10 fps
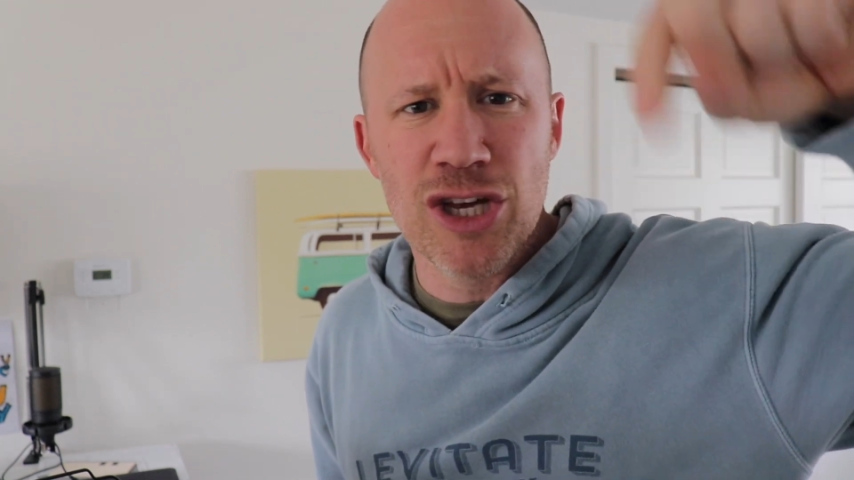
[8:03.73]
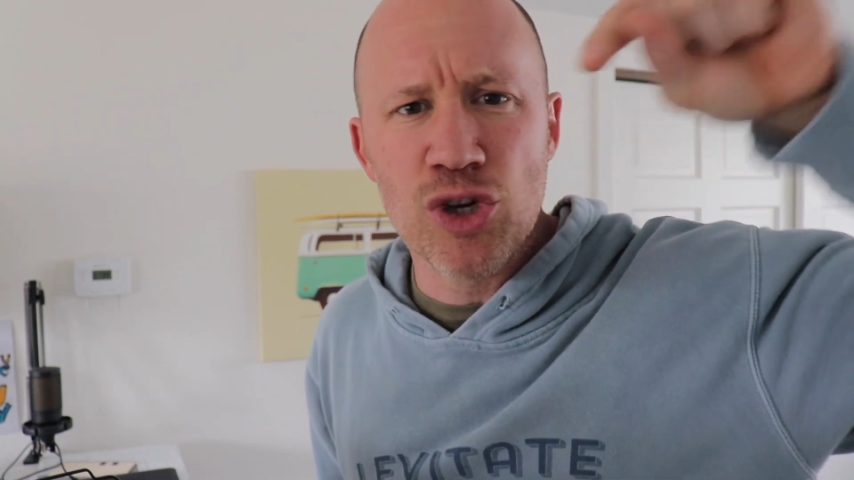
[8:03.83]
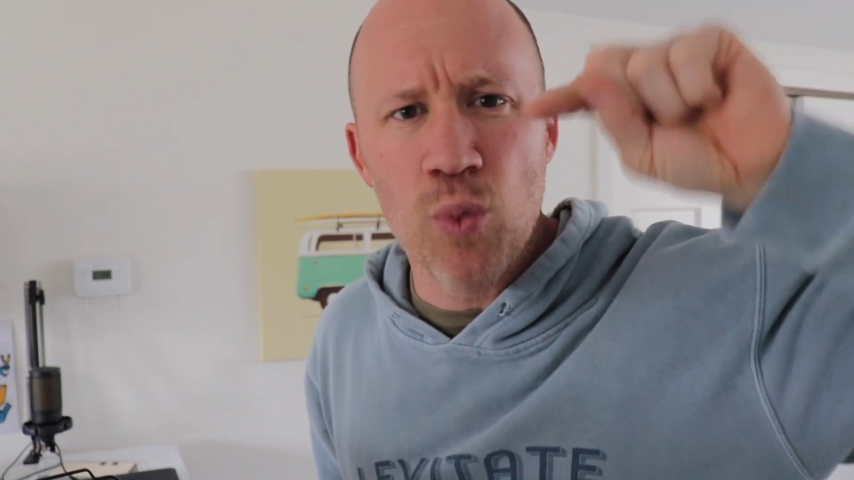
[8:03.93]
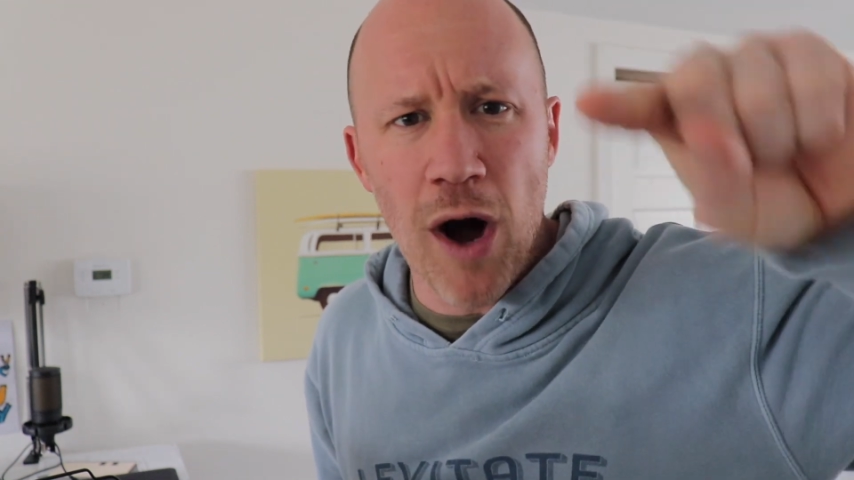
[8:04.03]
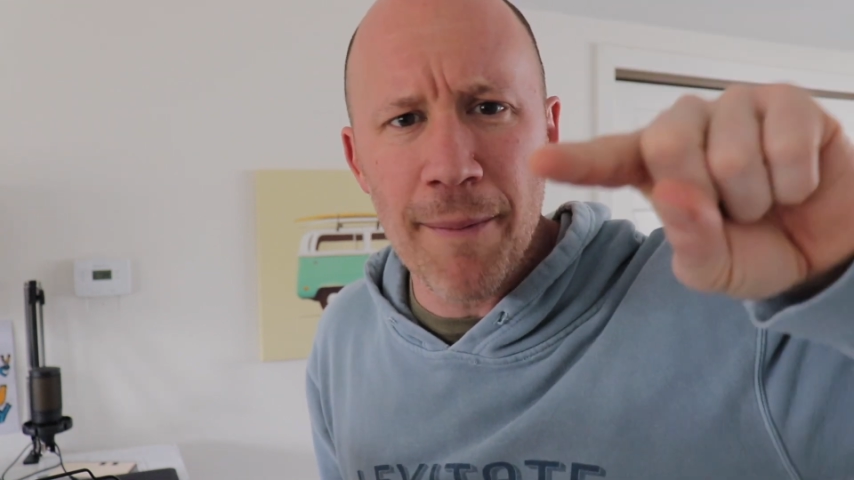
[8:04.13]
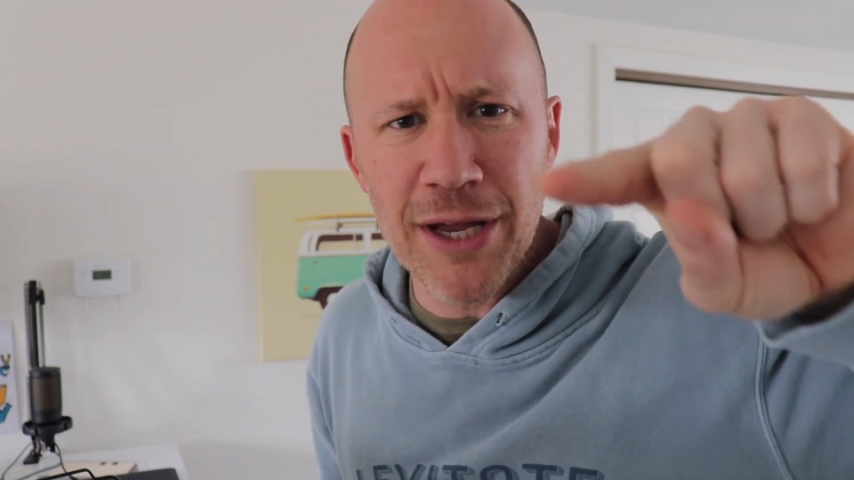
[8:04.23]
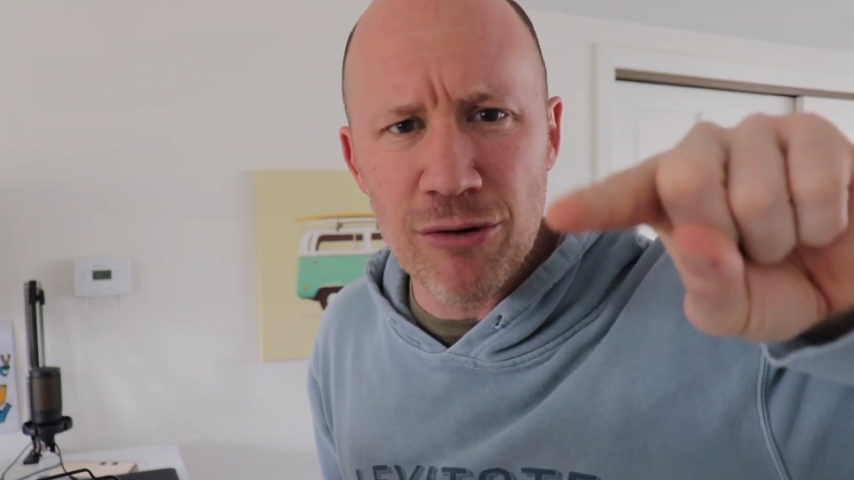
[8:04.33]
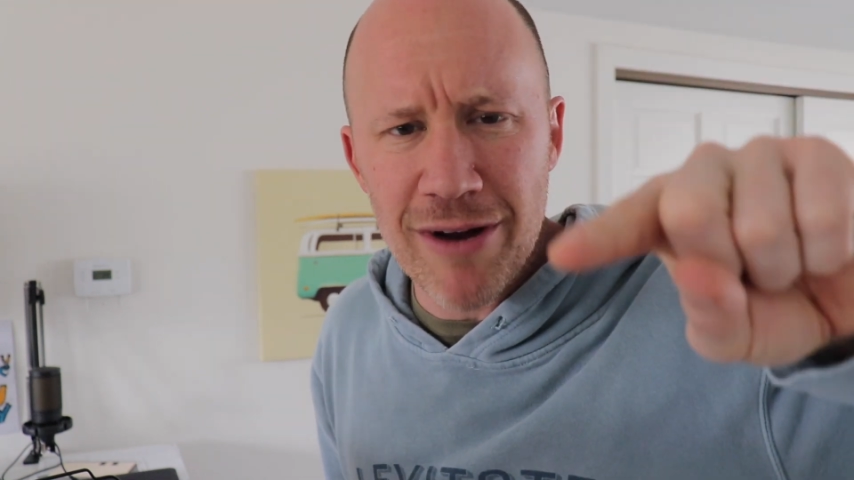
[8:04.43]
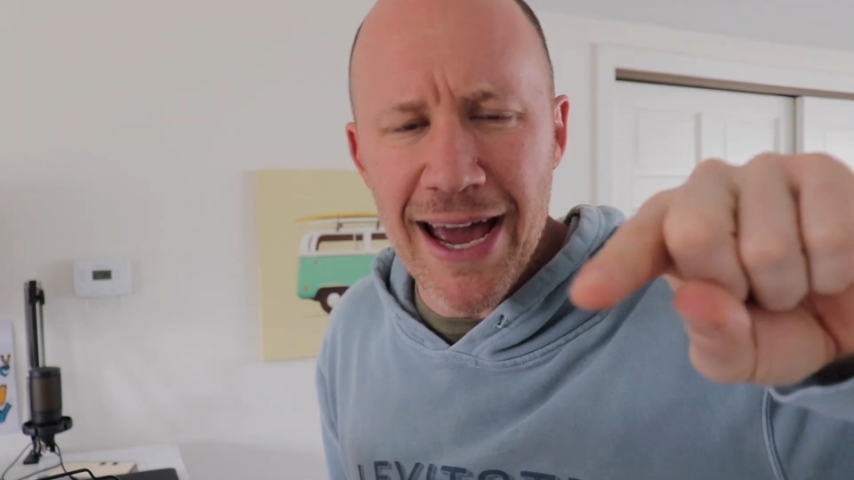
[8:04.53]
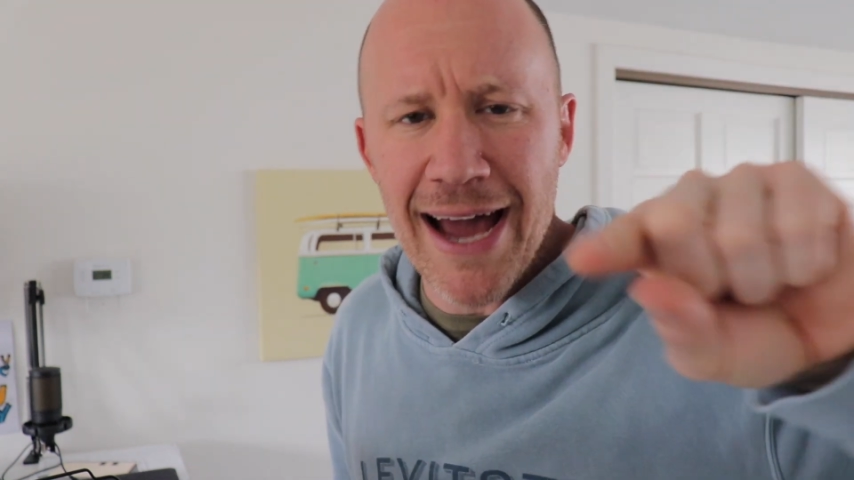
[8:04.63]
you want me to
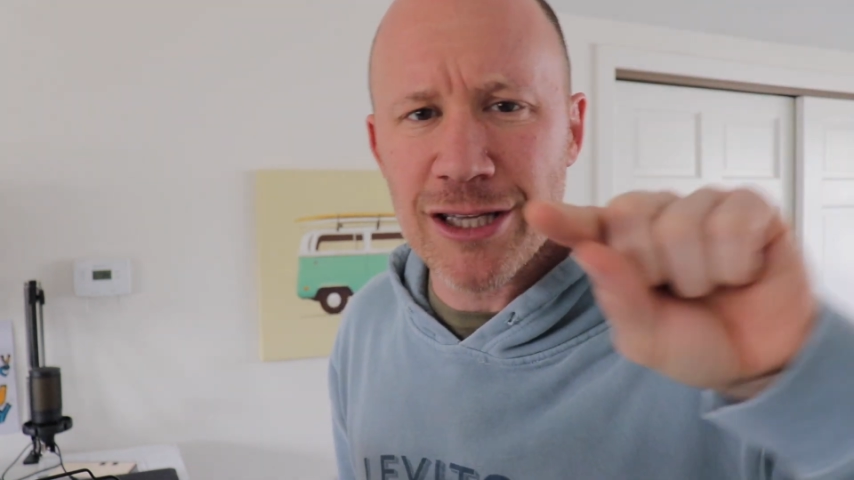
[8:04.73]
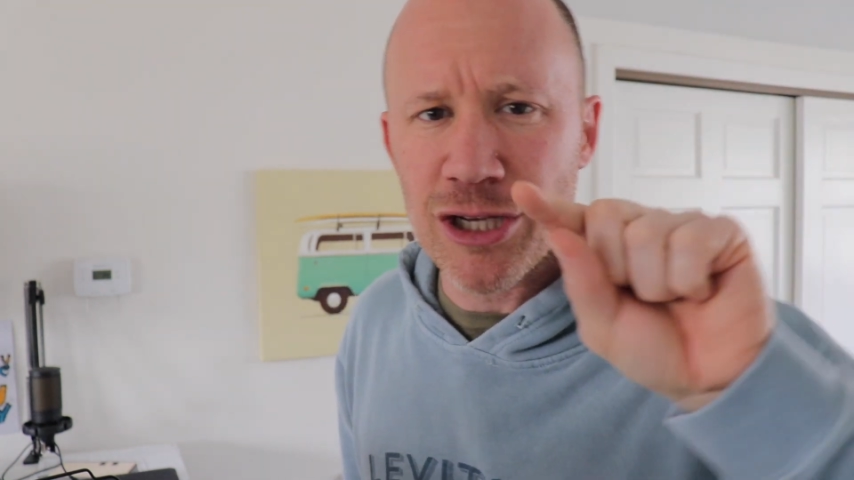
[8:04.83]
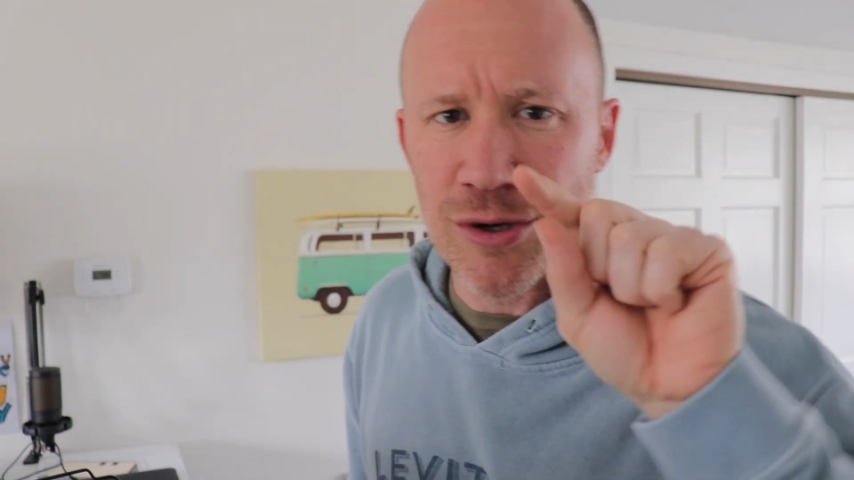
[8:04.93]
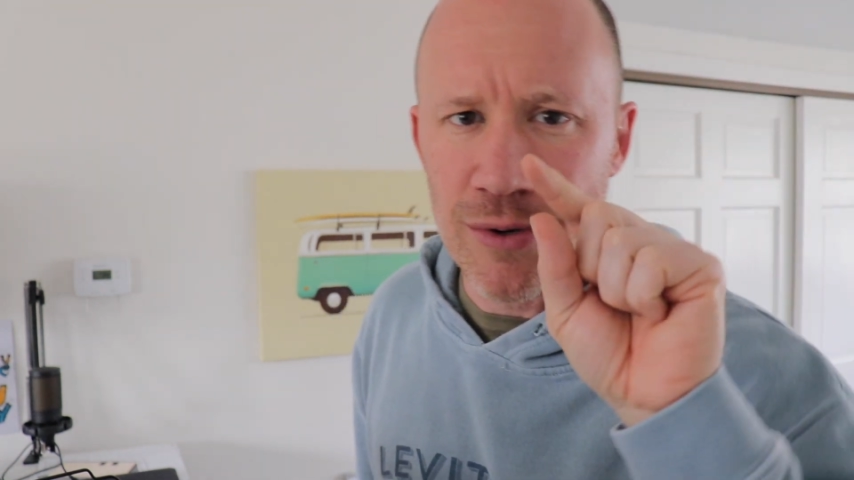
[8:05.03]
react to,